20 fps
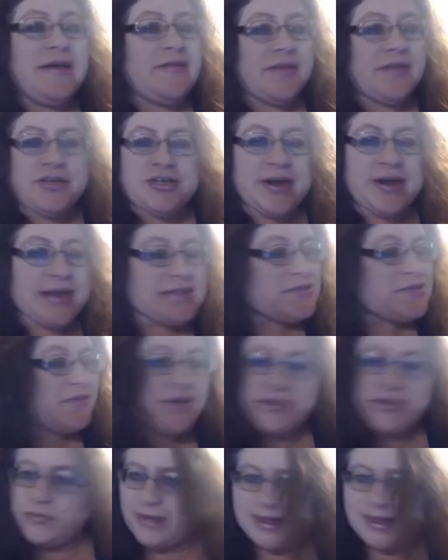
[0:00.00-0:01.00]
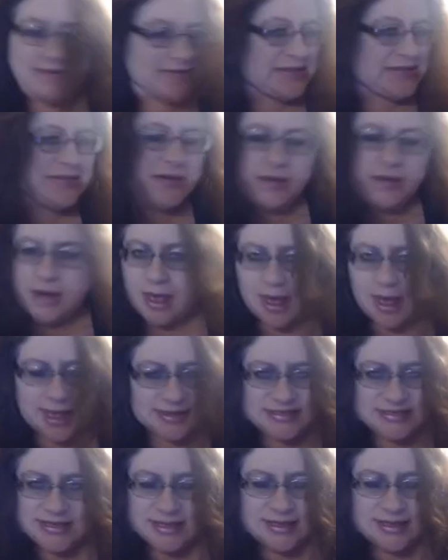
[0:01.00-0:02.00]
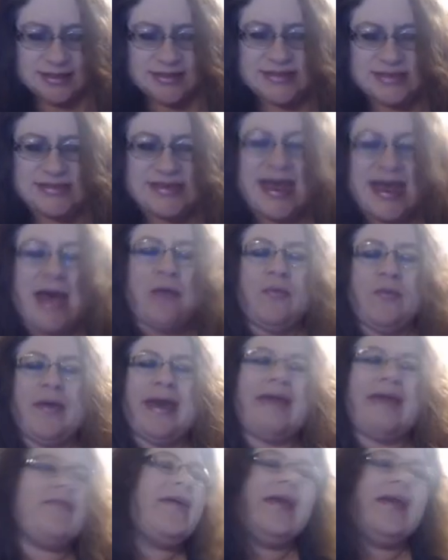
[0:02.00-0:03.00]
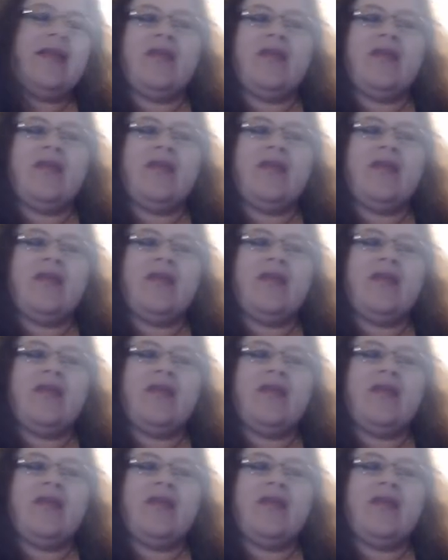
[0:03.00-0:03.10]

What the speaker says: The transverse wave is not the sound wave.